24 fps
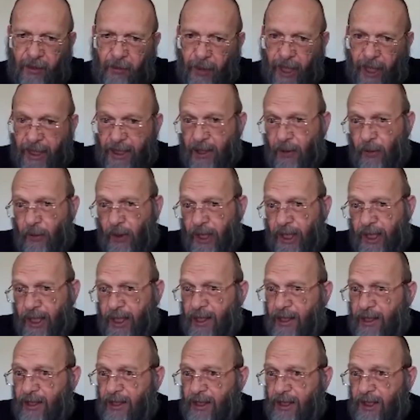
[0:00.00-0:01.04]
By the
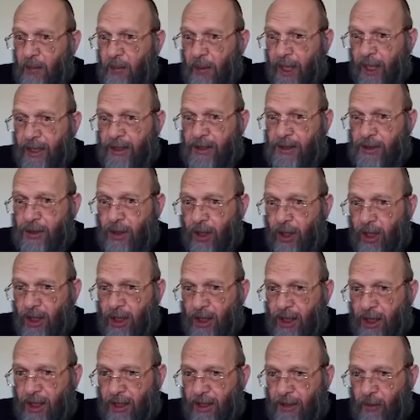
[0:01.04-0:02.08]
way, it depends
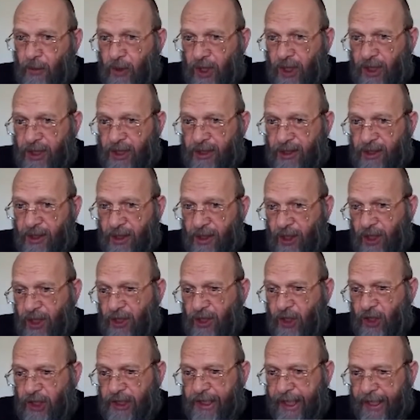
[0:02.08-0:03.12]
only on what?
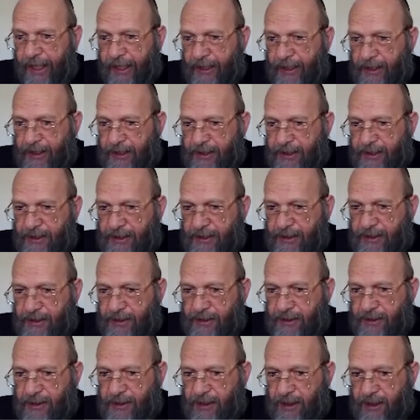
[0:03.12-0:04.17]
Only on the angles.
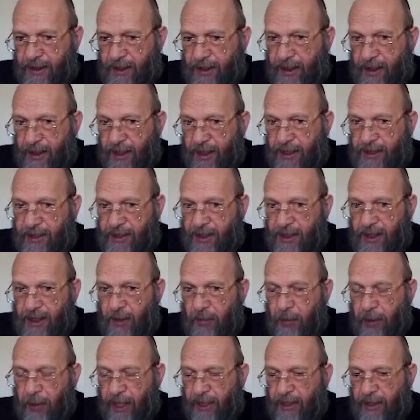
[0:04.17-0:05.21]
It's
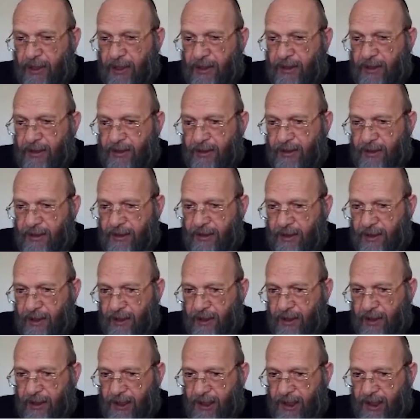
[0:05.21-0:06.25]
independent
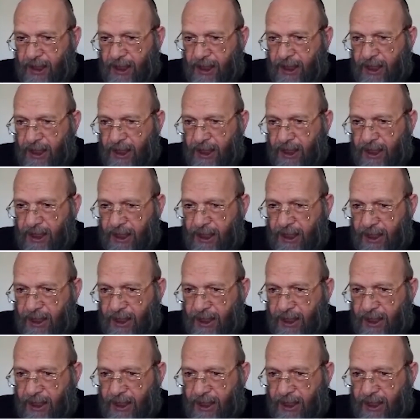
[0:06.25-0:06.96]
on the